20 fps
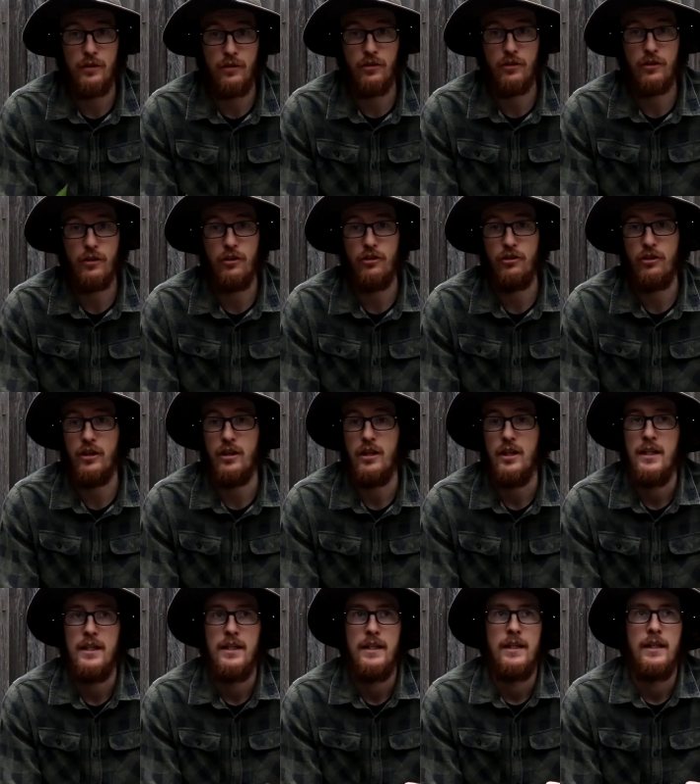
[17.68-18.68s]
disclosure,
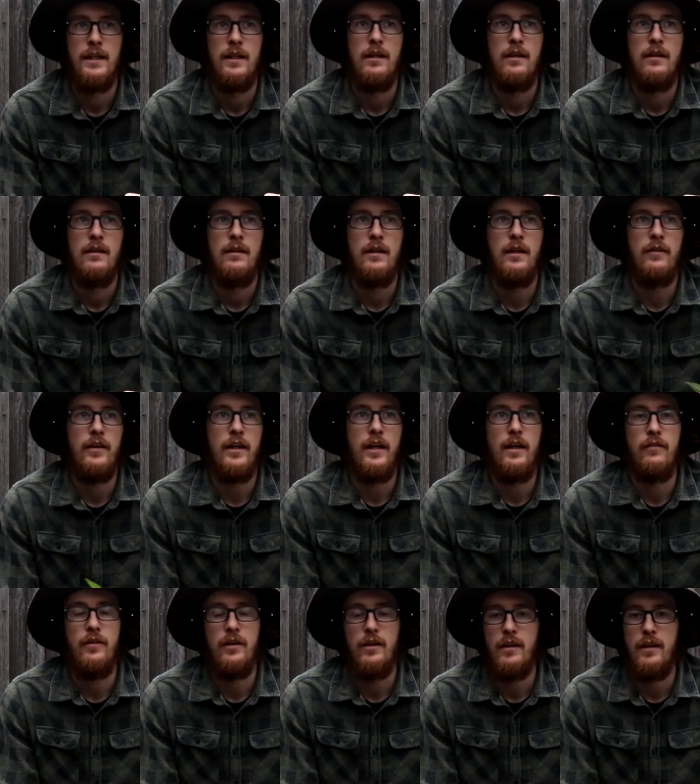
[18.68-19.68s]
never
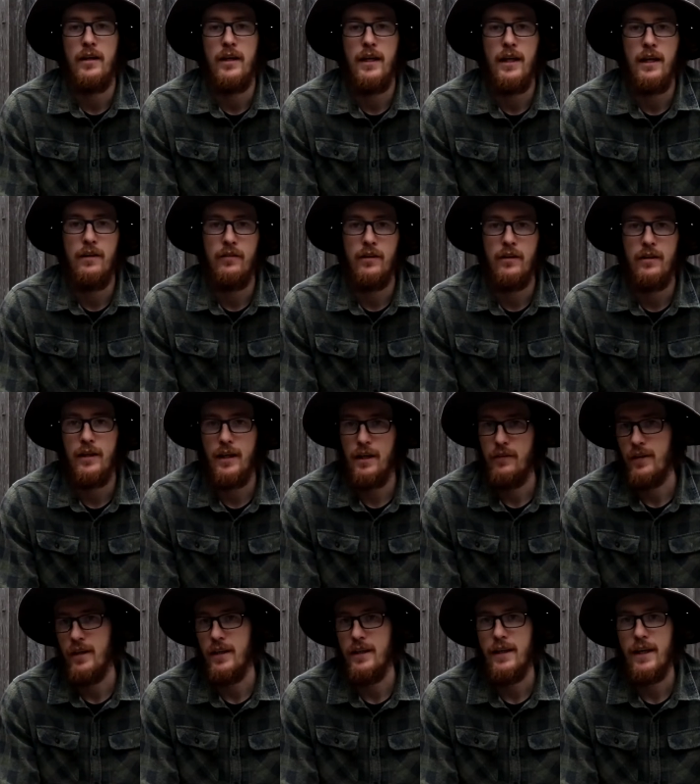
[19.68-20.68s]
ever
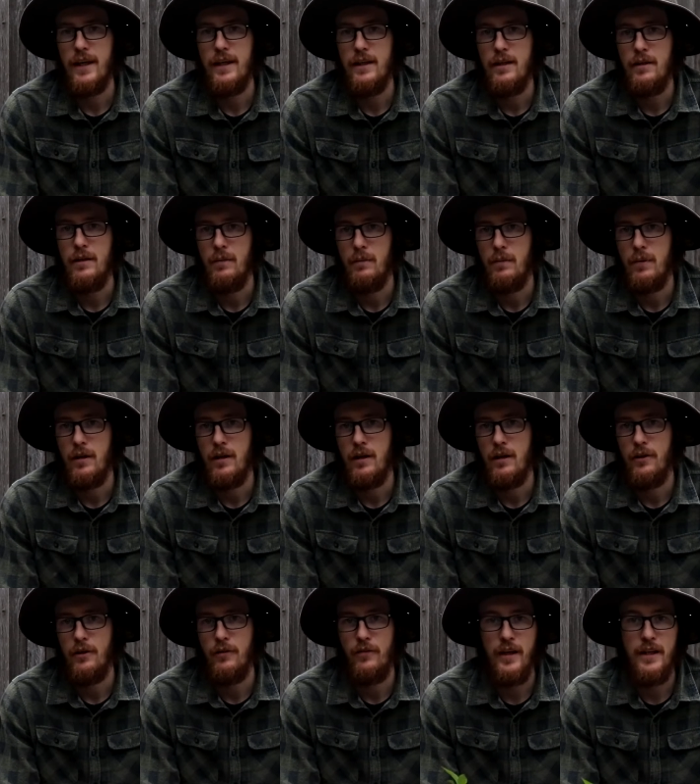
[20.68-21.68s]
eat any
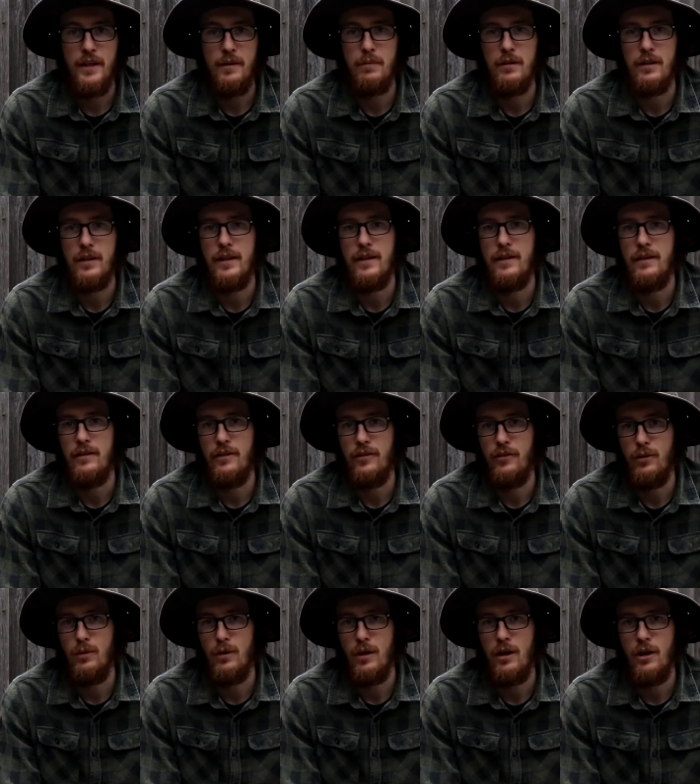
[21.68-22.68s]
part of any plant unless
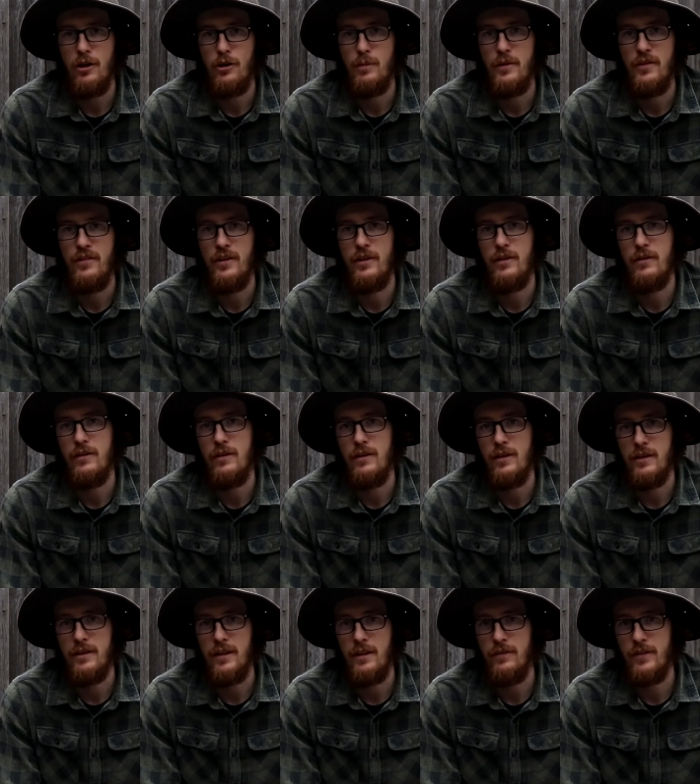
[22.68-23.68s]
you're 100% on the
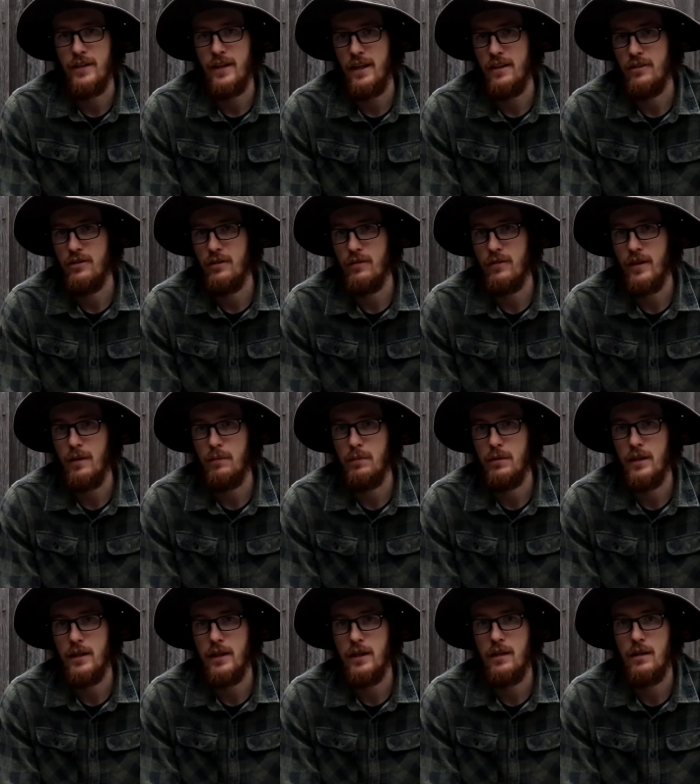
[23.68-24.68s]
identification of that
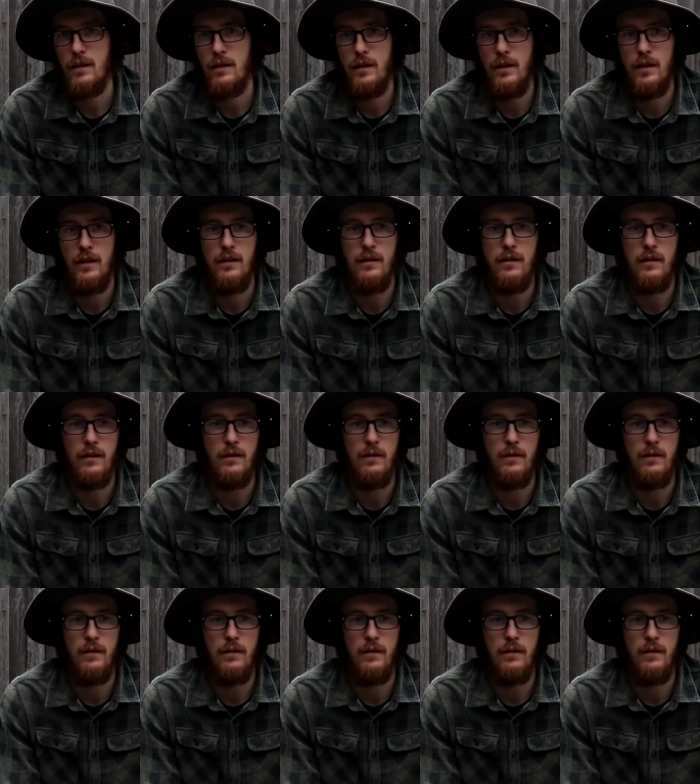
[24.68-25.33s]
plant, and